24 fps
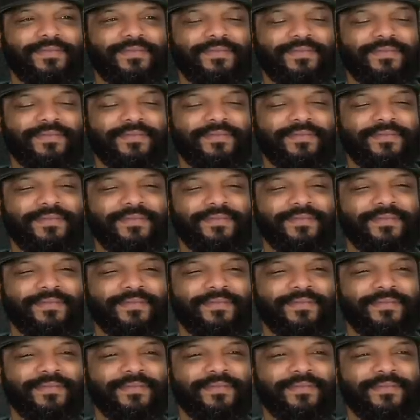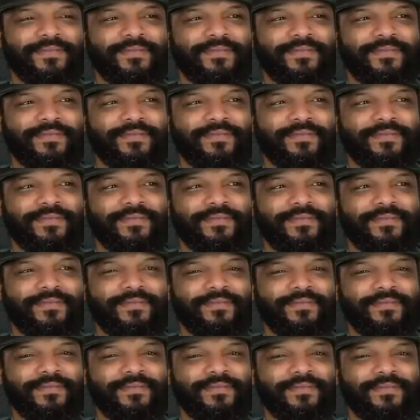
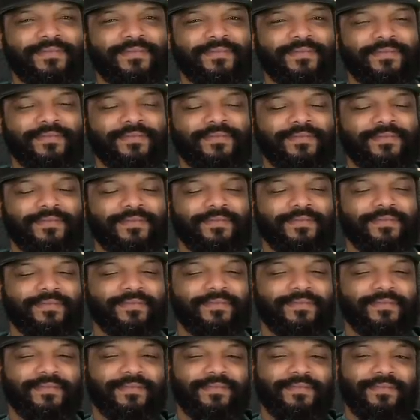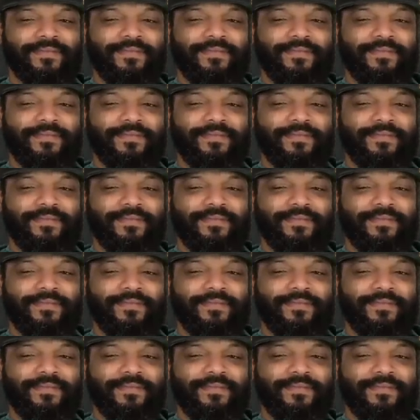(not speaking)